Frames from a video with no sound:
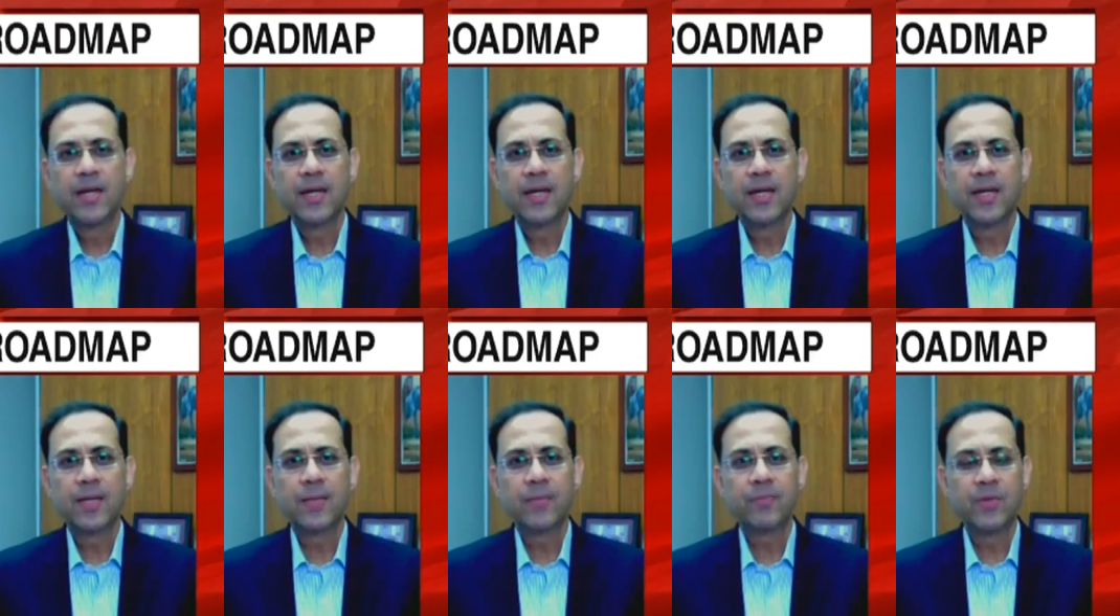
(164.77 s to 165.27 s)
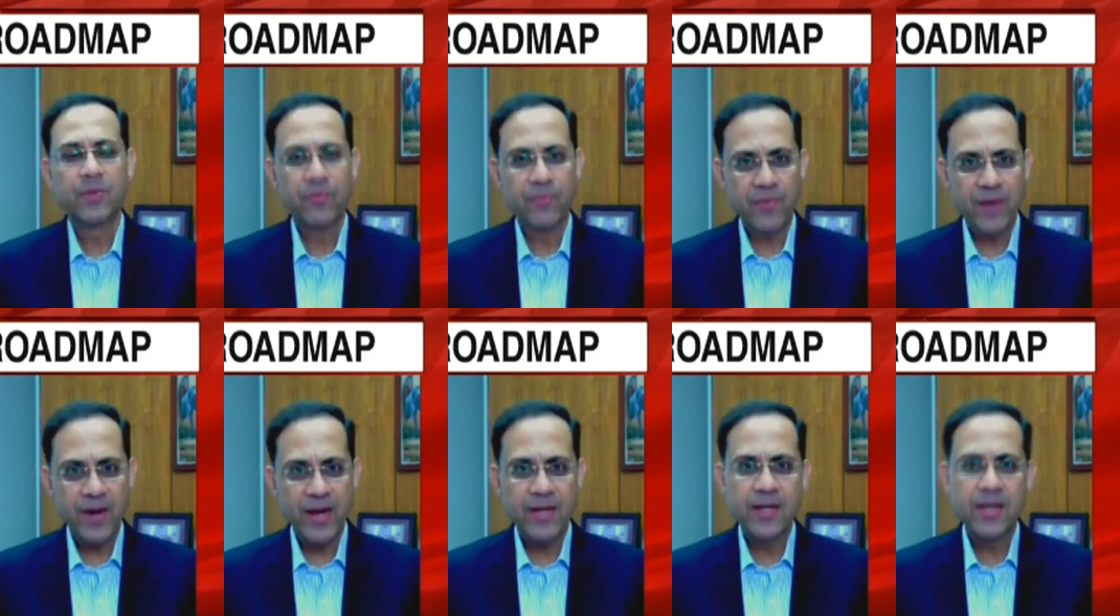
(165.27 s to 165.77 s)
uh, the
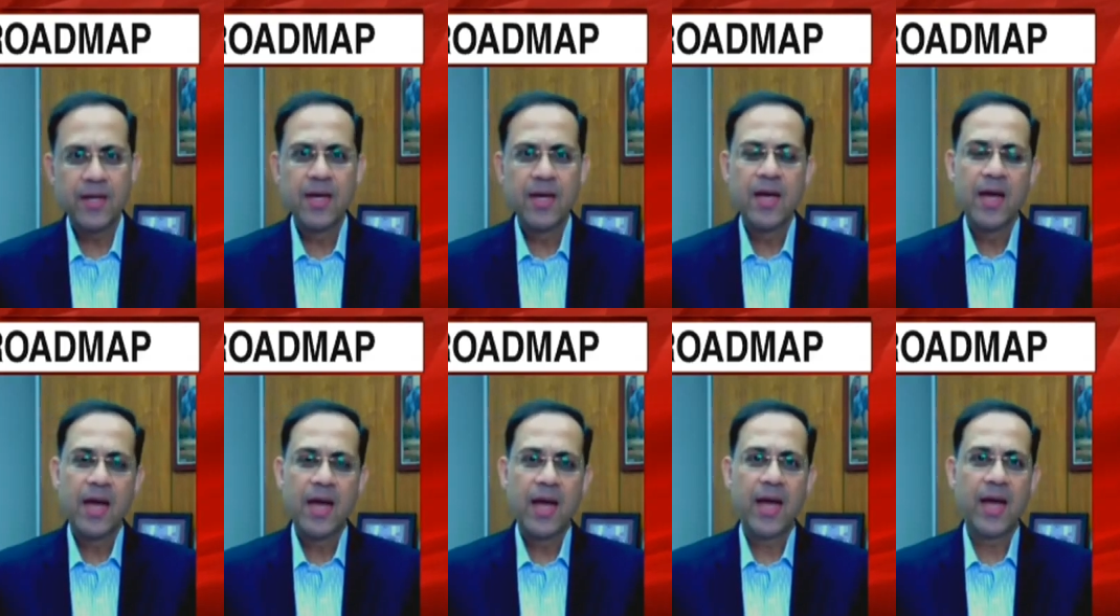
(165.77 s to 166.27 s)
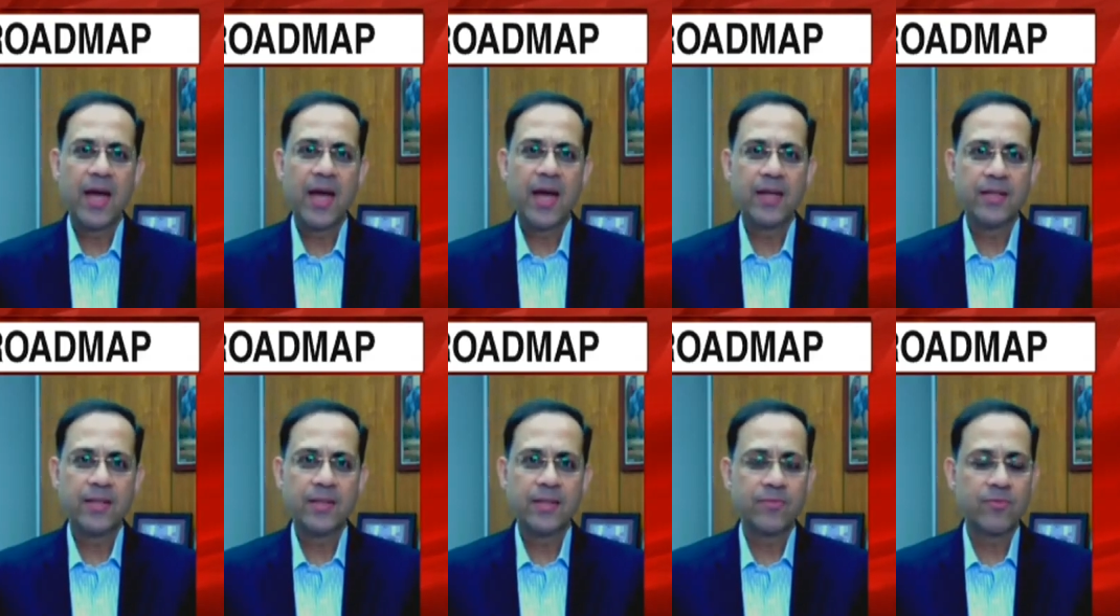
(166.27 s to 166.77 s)
Fed.
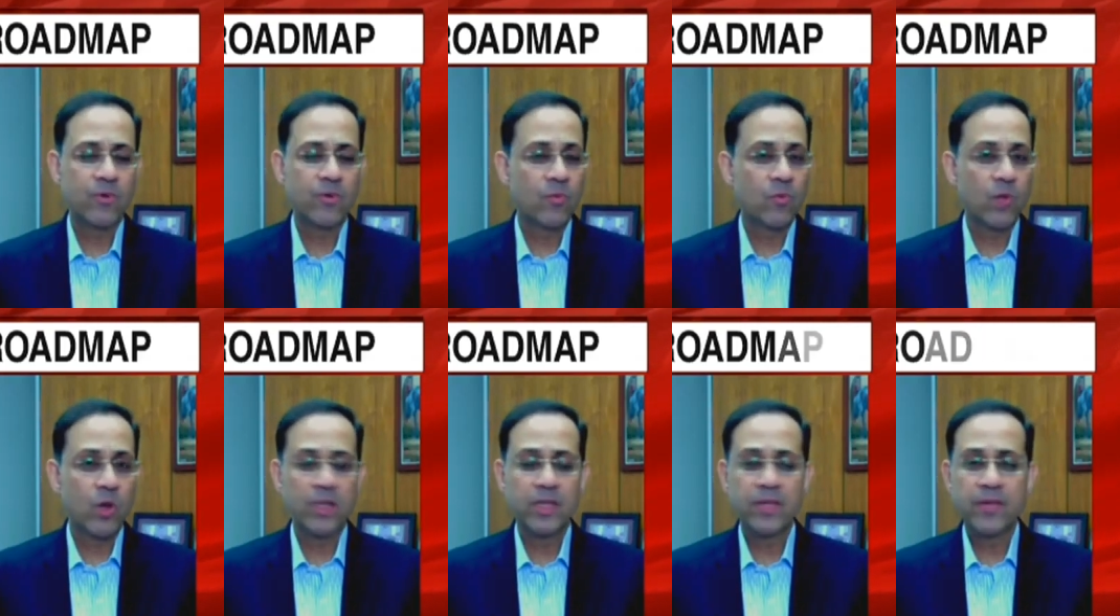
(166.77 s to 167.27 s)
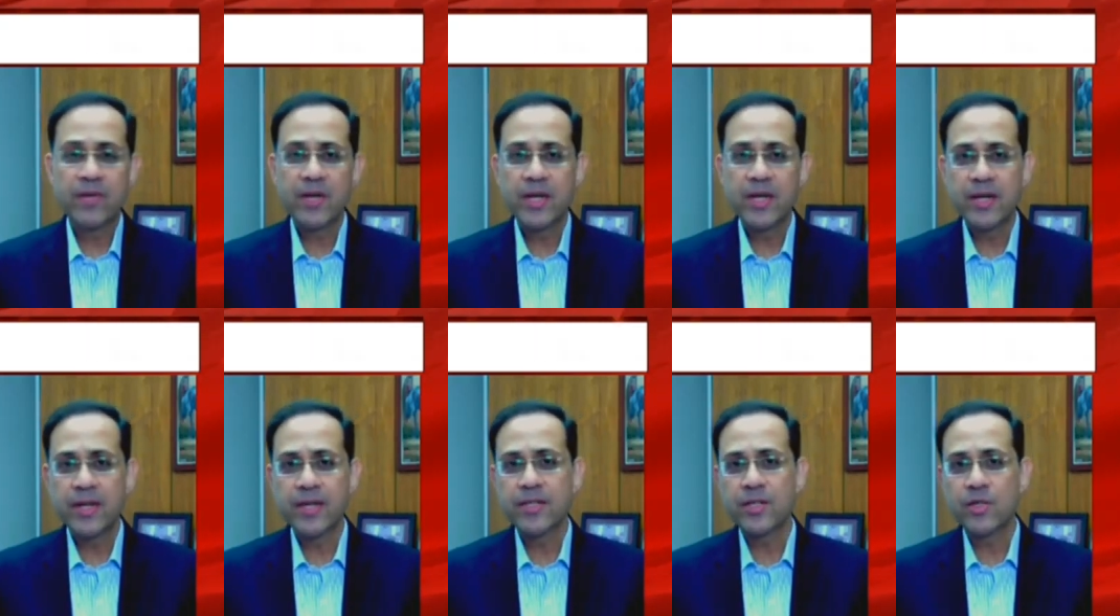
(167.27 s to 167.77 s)
And from what they've
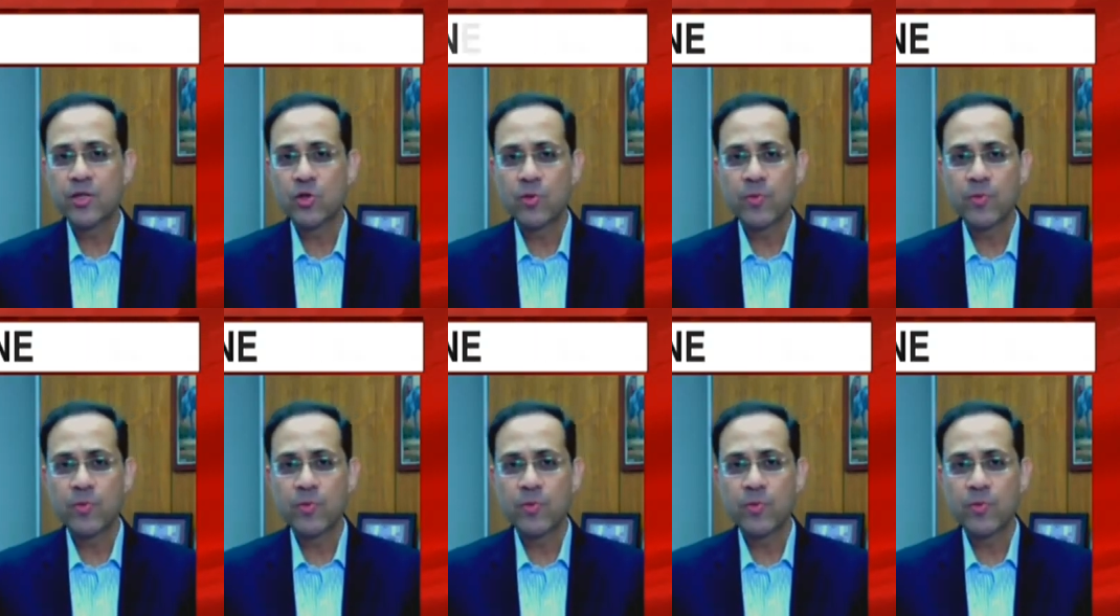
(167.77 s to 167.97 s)
indicated,